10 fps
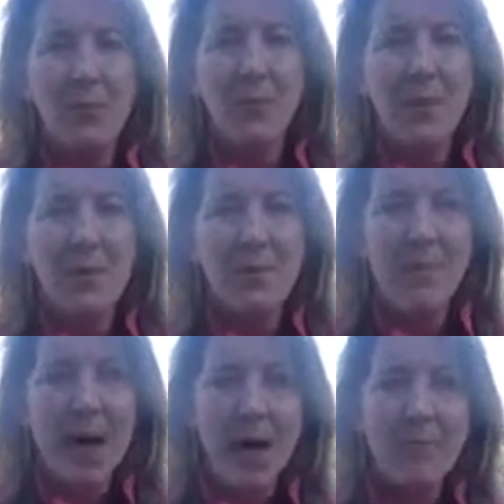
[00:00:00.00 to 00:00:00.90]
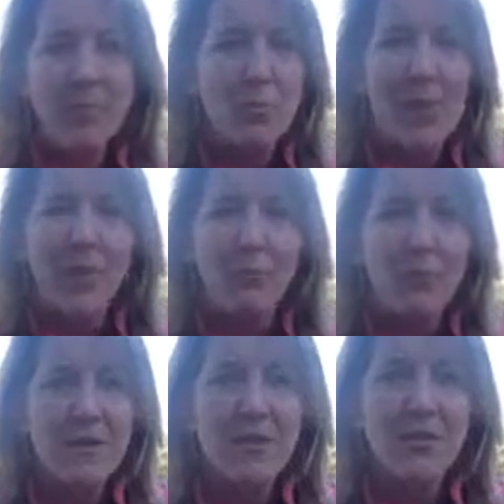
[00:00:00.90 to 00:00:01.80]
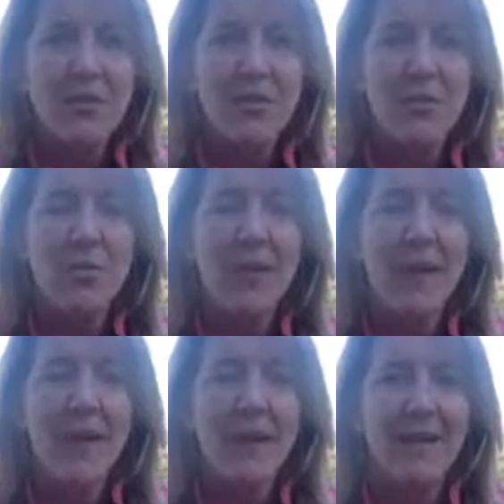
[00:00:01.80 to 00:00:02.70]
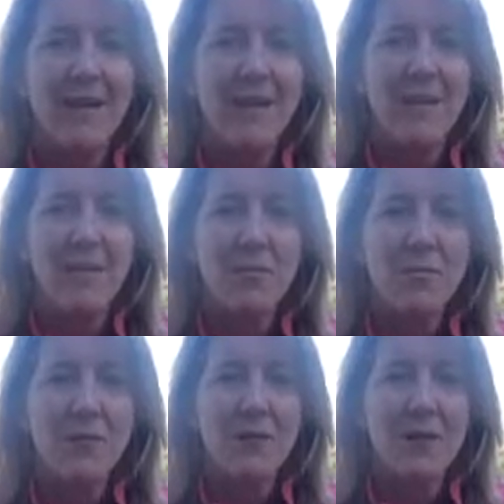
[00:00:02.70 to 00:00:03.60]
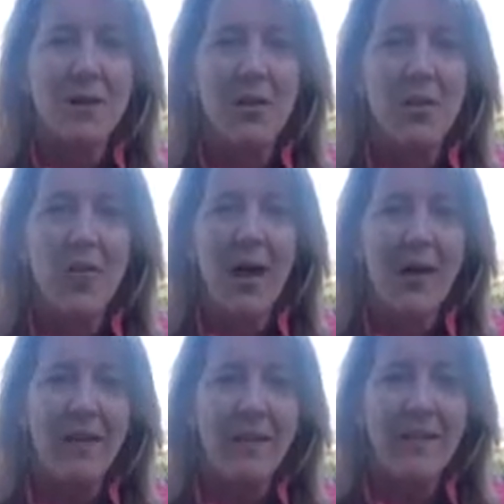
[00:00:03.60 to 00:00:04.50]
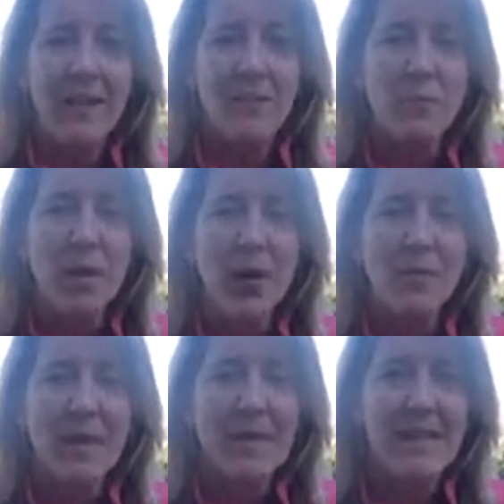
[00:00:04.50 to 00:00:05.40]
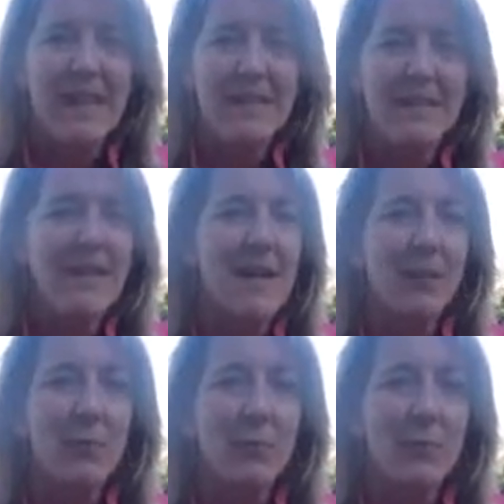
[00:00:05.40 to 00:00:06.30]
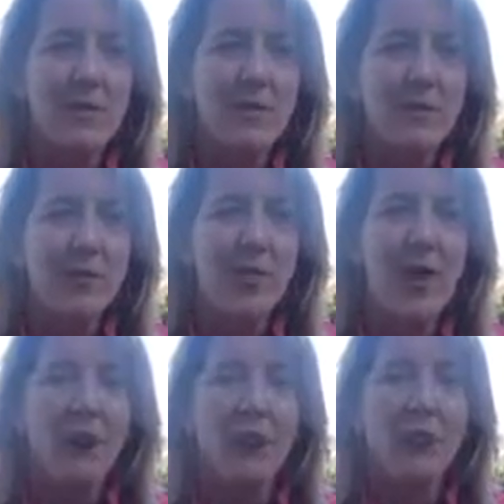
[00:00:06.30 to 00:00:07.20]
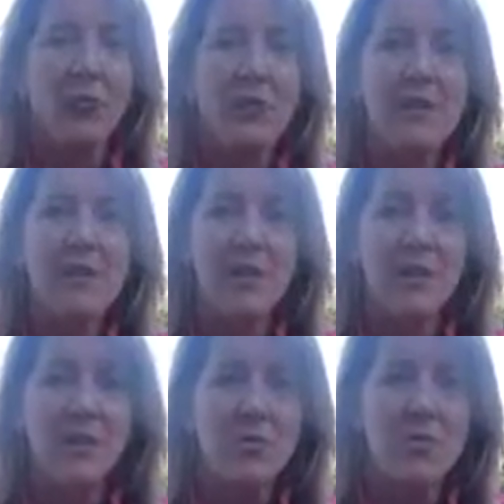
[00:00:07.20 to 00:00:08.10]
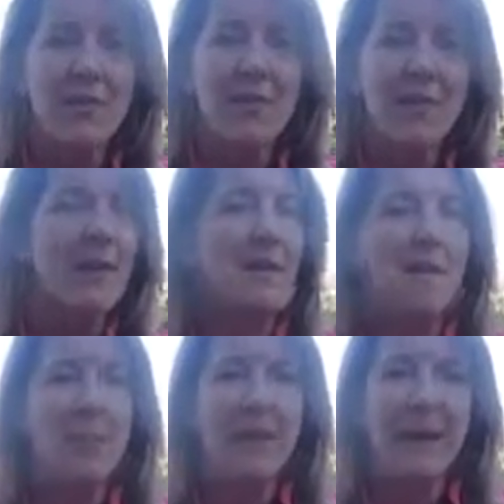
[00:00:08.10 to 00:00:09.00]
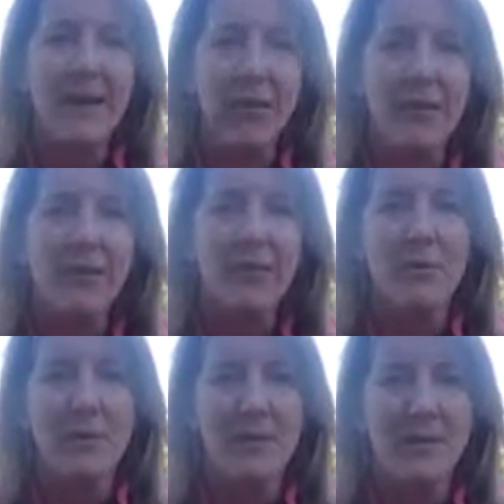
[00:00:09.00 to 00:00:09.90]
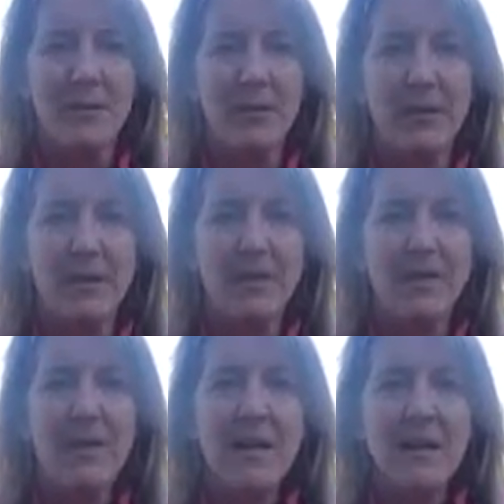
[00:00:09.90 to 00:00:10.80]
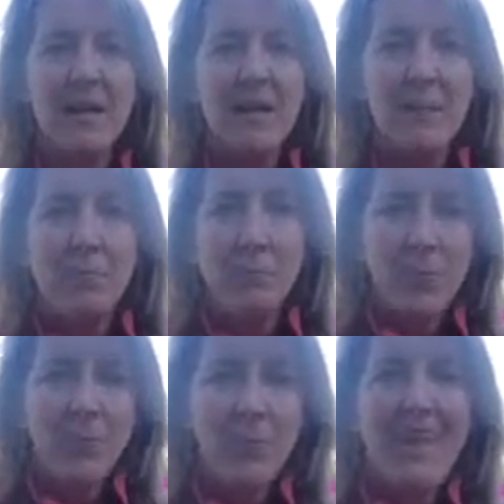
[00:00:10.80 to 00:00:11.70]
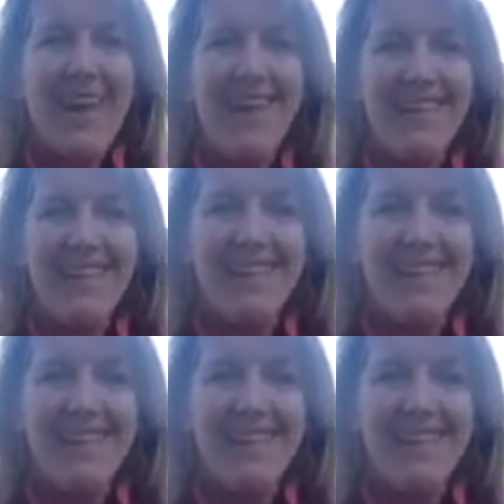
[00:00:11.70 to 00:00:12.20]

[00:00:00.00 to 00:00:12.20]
We may be moms, we have work to do, and while yes, we all may need a day where we just go off and grieve and we don't do anything else and we let go of our responsibilities, but we can't